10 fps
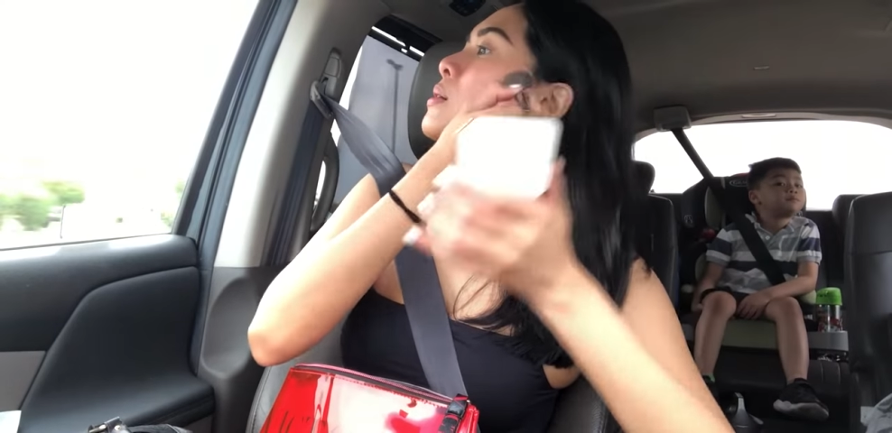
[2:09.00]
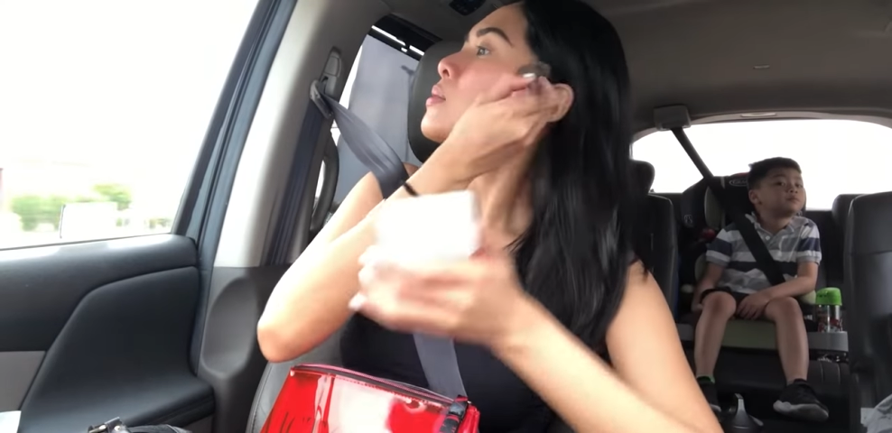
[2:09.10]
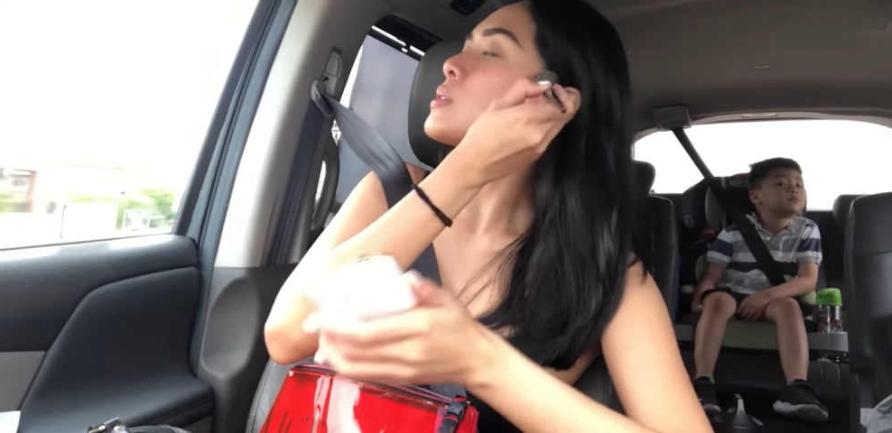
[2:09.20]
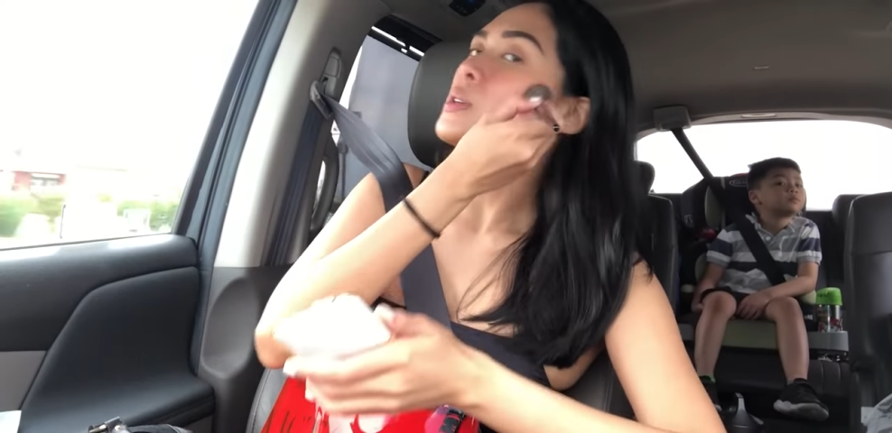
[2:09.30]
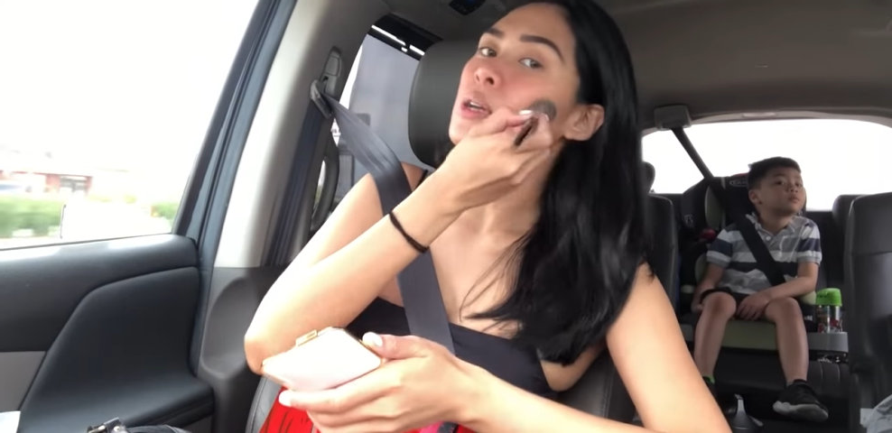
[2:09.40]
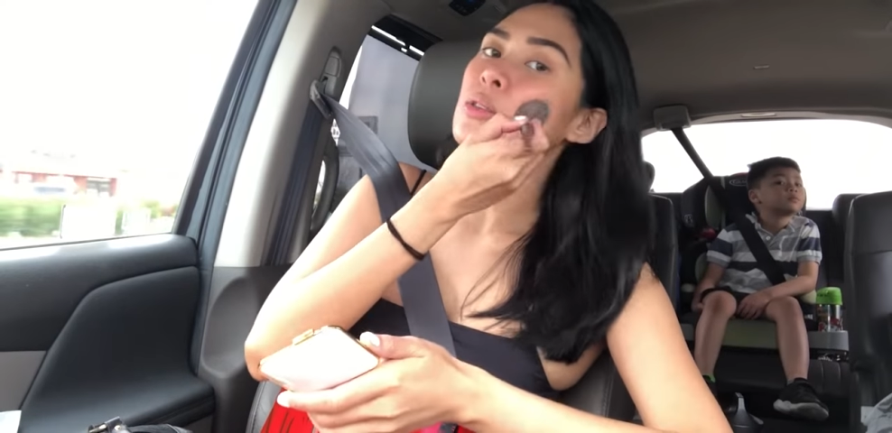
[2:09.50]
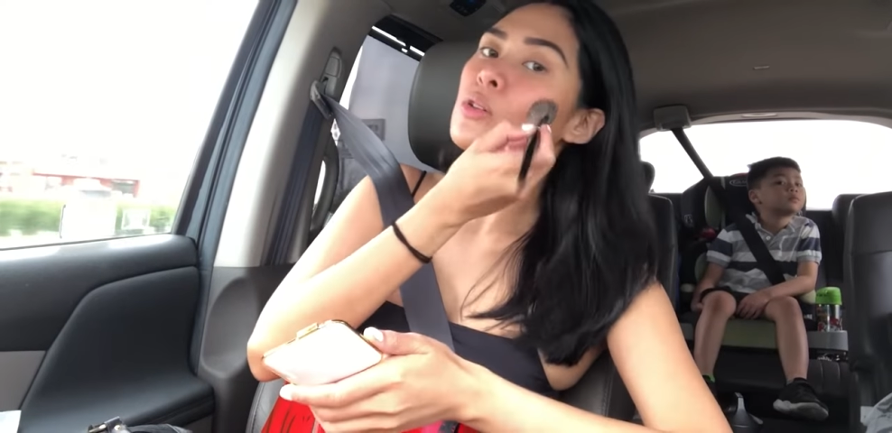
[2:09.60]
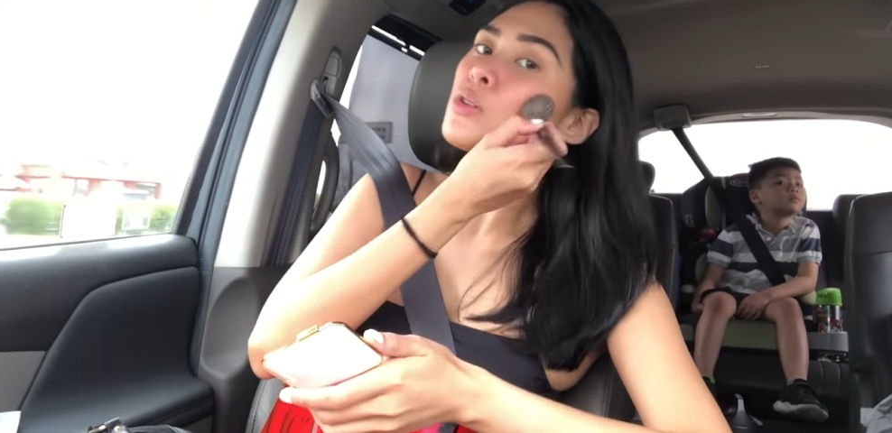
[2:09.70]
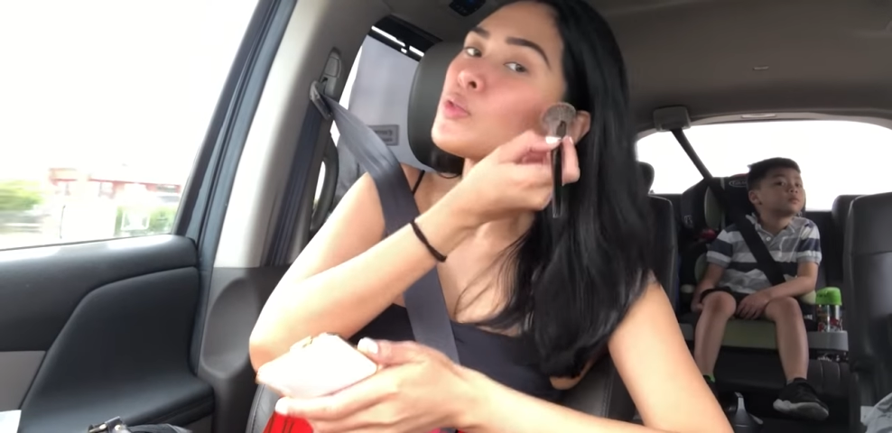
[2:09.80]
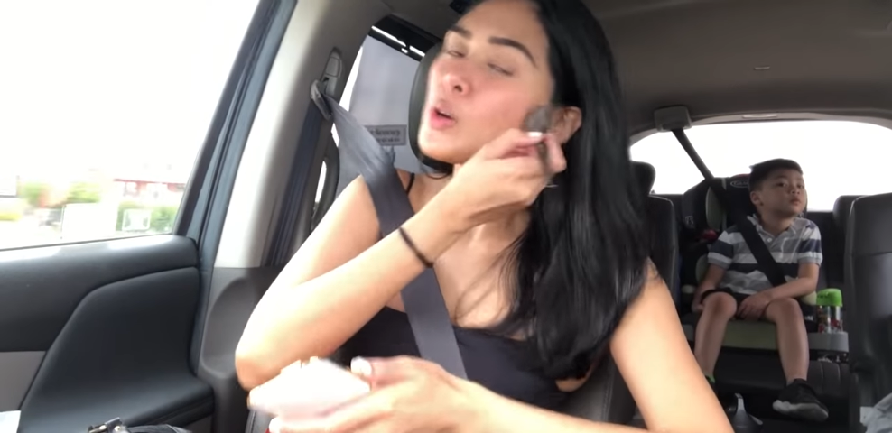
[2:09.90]
We're trying
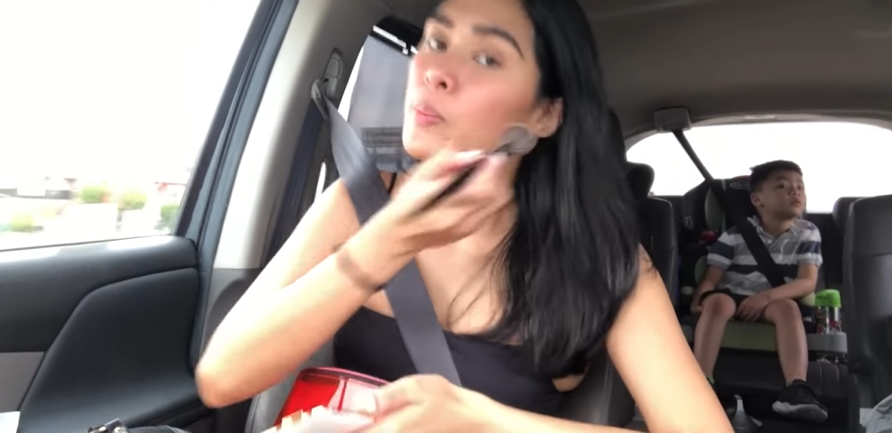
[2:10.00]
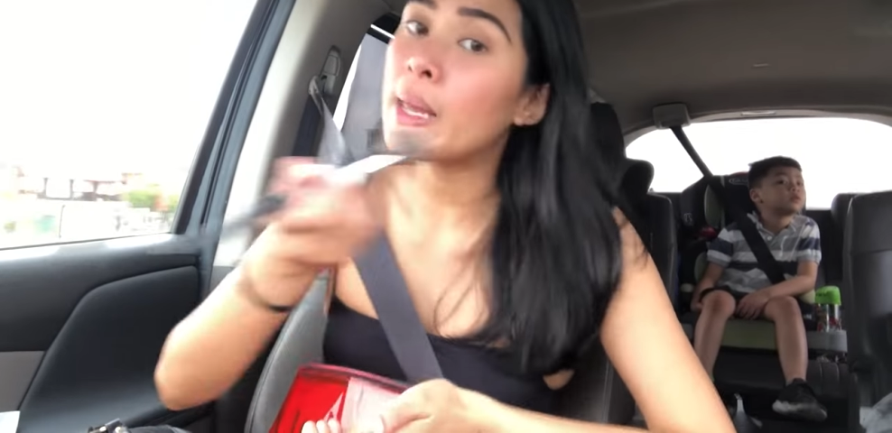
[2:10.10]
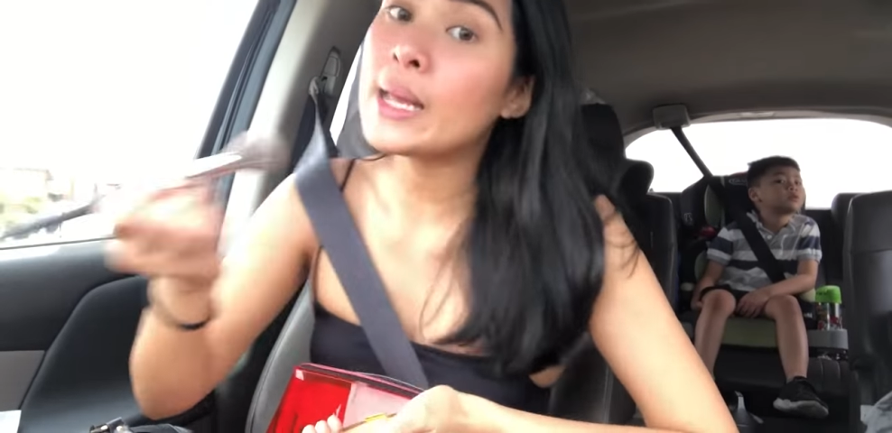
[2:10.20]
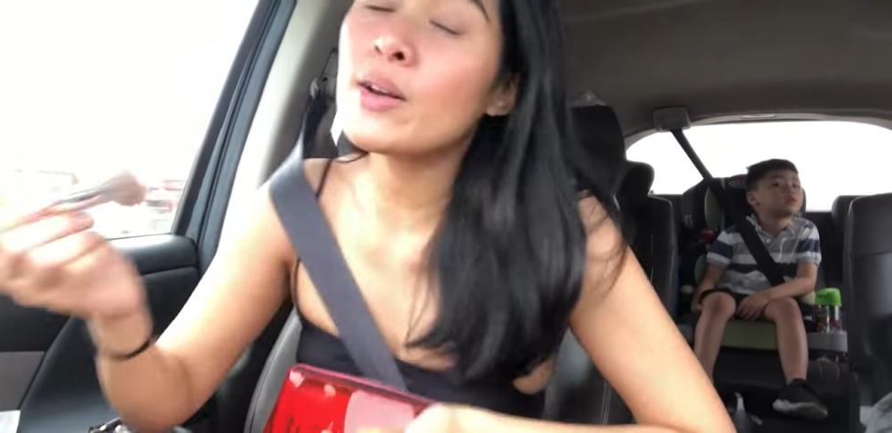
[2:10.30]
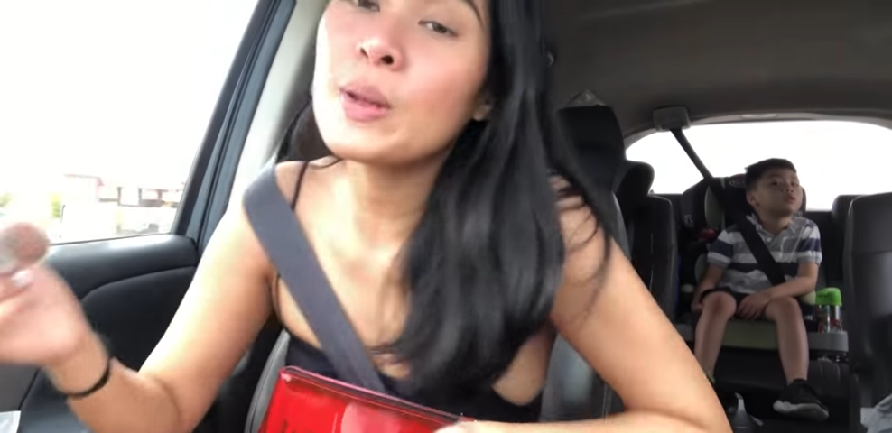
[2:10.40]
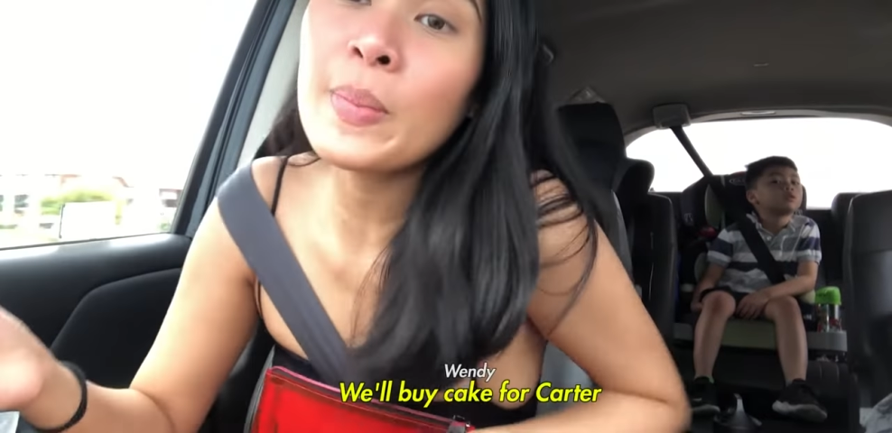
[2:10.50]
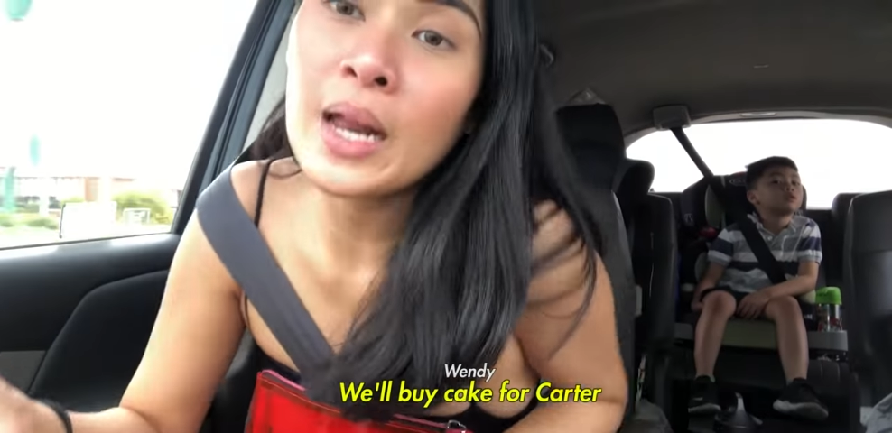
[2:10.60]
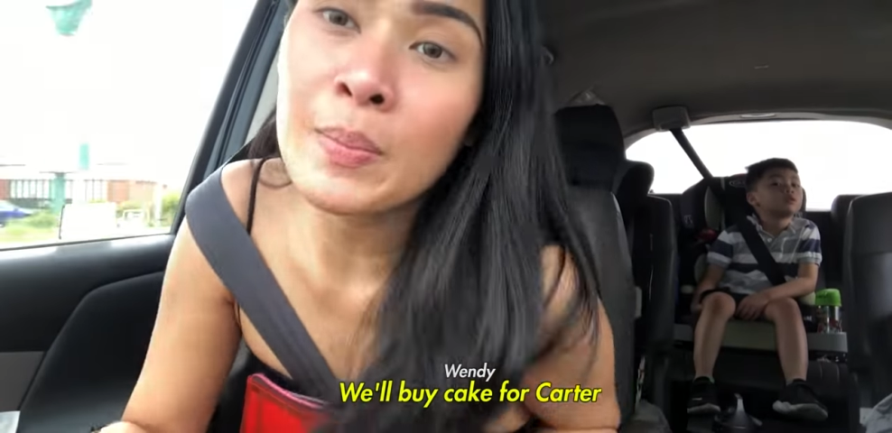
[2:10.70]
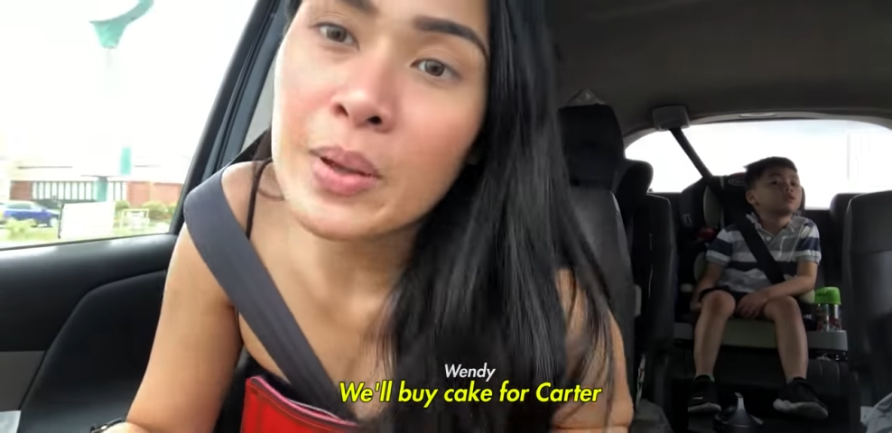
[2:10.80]
to look for a bakery para